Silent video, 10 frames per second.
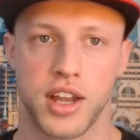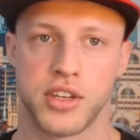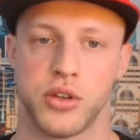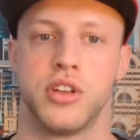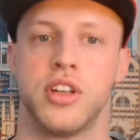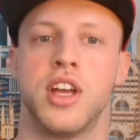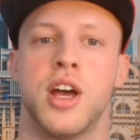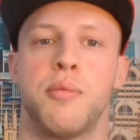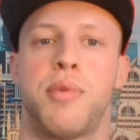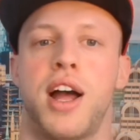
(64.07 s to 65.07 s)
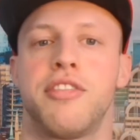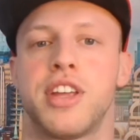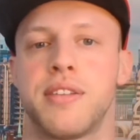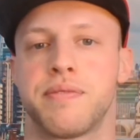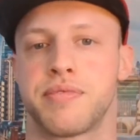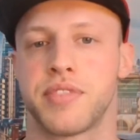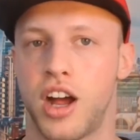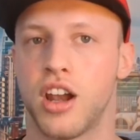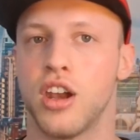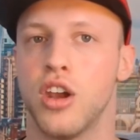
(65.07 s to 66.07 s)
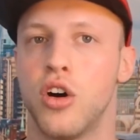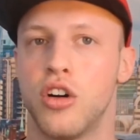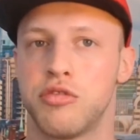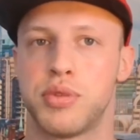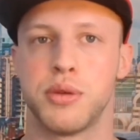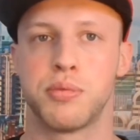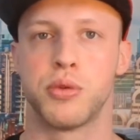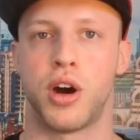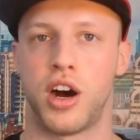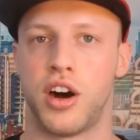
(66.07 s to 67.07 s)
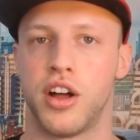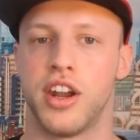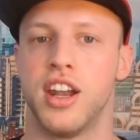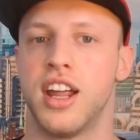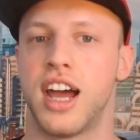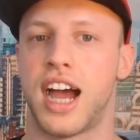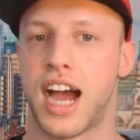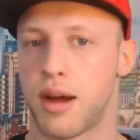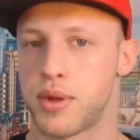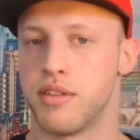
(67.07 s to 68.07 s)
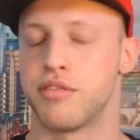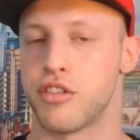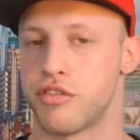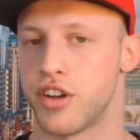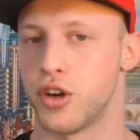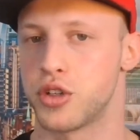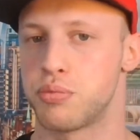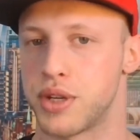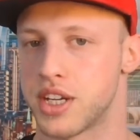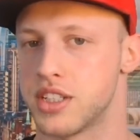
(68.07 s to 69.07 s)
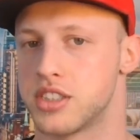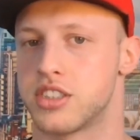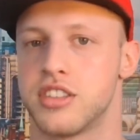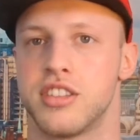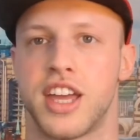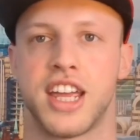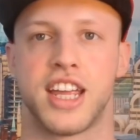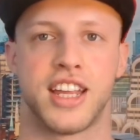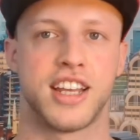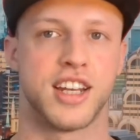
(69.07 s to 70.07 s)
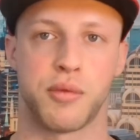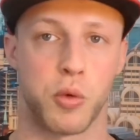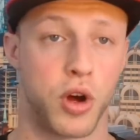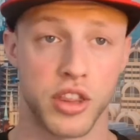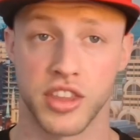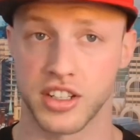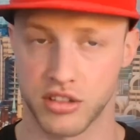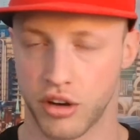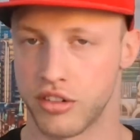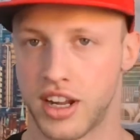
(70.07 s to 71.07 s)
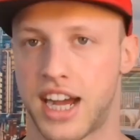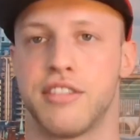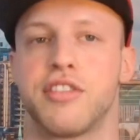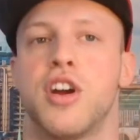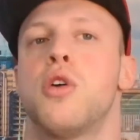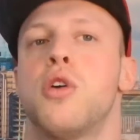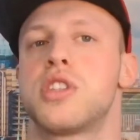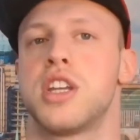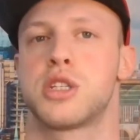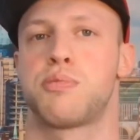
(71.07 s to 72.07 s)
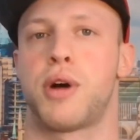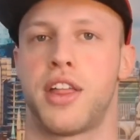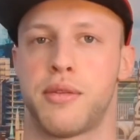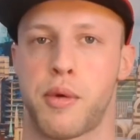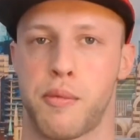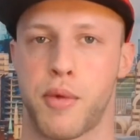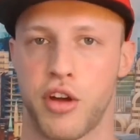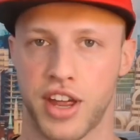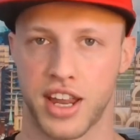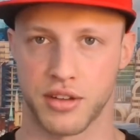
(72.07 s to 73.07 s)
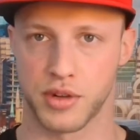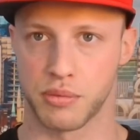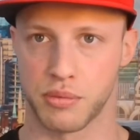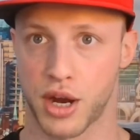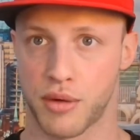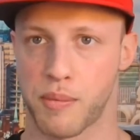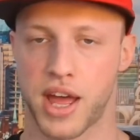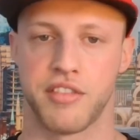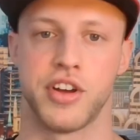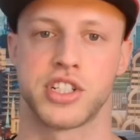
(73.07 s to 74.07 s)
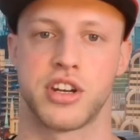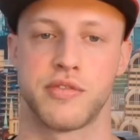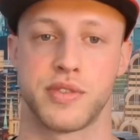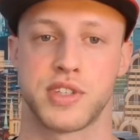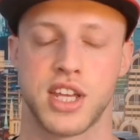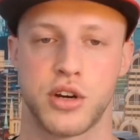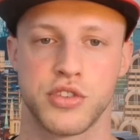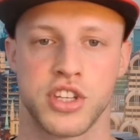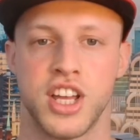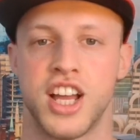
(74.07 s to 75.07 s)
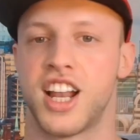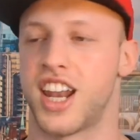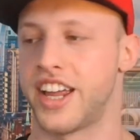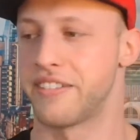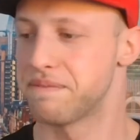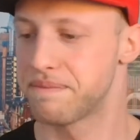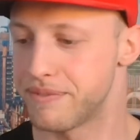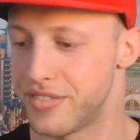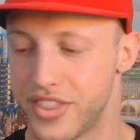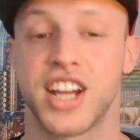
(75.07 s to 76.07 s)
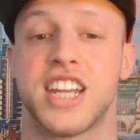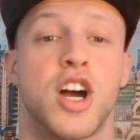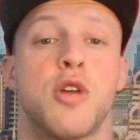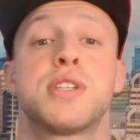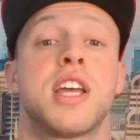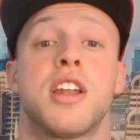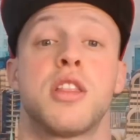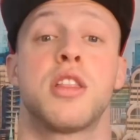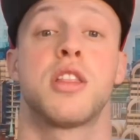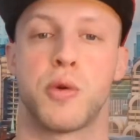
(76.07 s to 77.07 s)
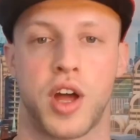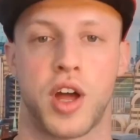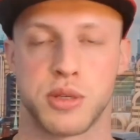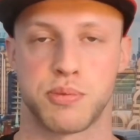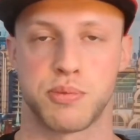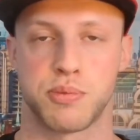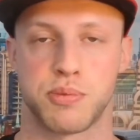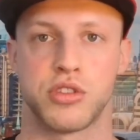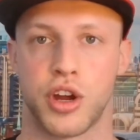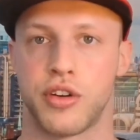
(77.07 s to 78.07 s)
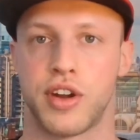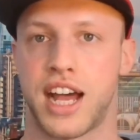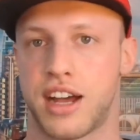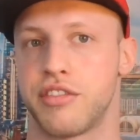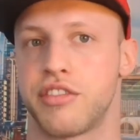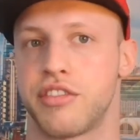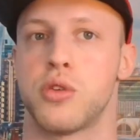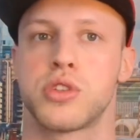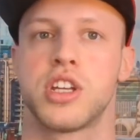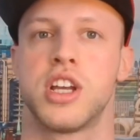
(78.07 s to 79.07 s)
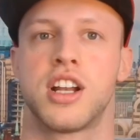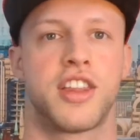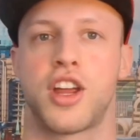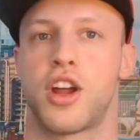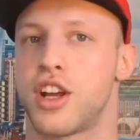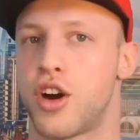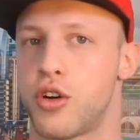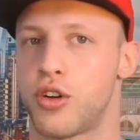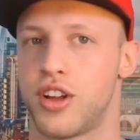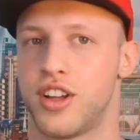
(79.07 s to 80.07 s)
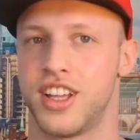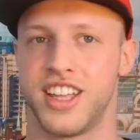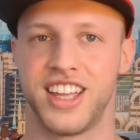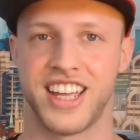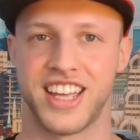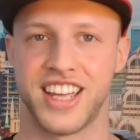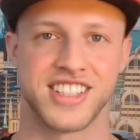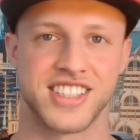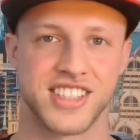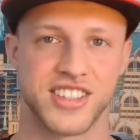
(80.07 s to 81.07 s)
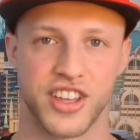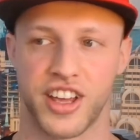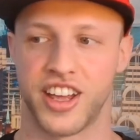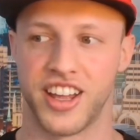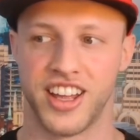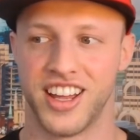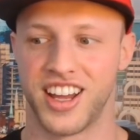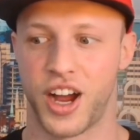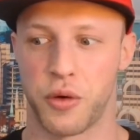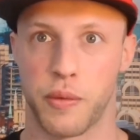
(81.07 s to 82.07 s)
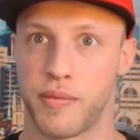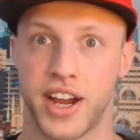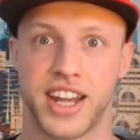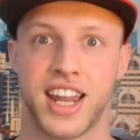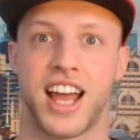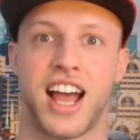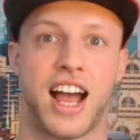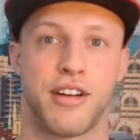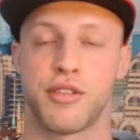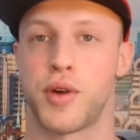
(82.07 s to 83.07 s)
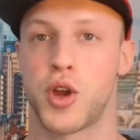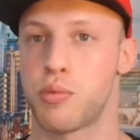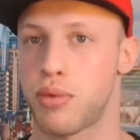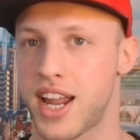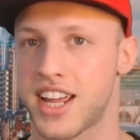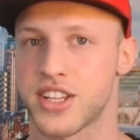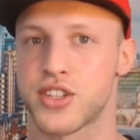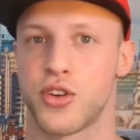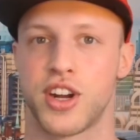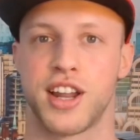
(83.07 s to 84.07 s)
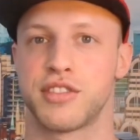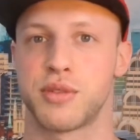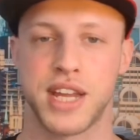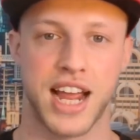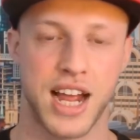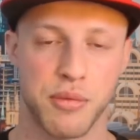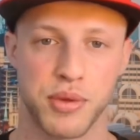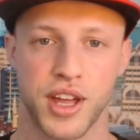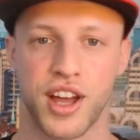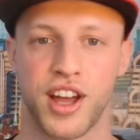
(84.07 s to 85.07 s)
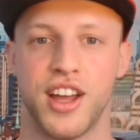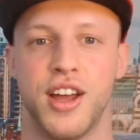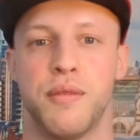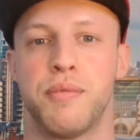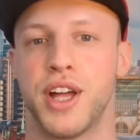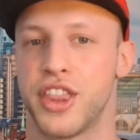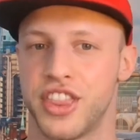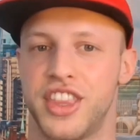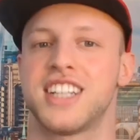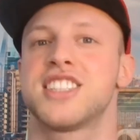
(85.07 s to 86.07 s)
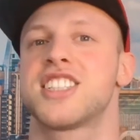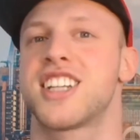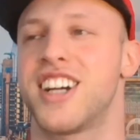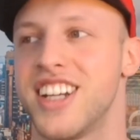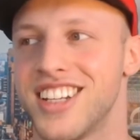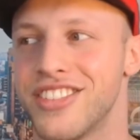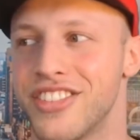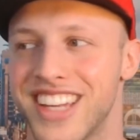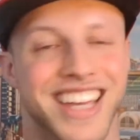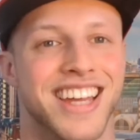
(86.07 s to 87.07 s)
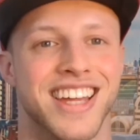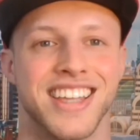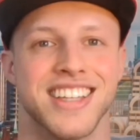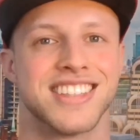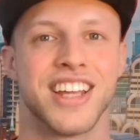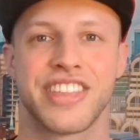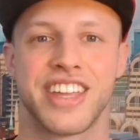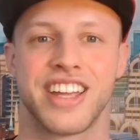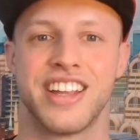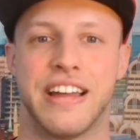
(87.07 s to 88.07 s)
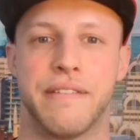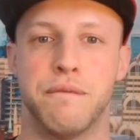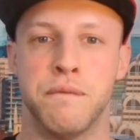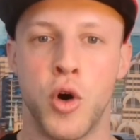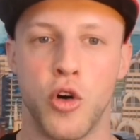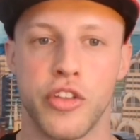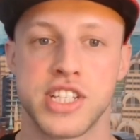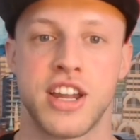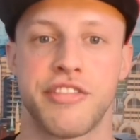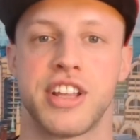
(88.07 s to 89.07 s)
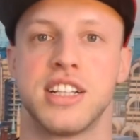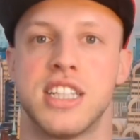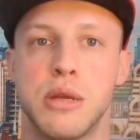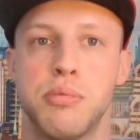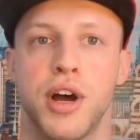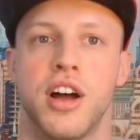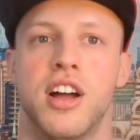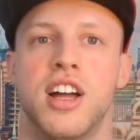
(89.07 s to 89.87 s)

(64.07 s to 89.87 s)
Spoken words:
I do. But I think a lot of people aren't happy and fulfilled because they, number one, they don't have goals that inspire them and motivate them to become a better version of themselves. Like 99% of the people that I speak to don't have goals. Like the only goal is that I wouldn't mind having my own place or I'd love to be happier. But that's kind of it. There's nothing more, there's nothing deeper.